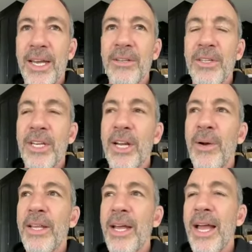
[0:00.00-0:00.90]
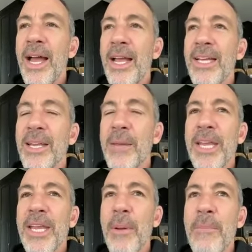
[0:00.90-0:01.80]
and you know, I, I guess I
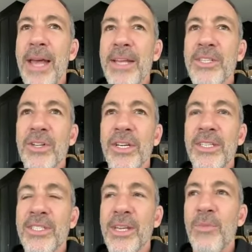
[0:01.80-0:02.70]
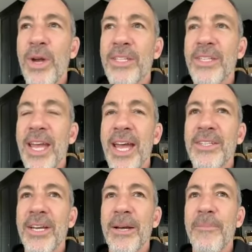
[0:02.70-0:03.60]
became a master in some ways
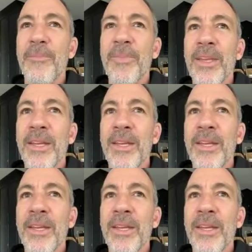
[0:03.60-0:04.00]
at um,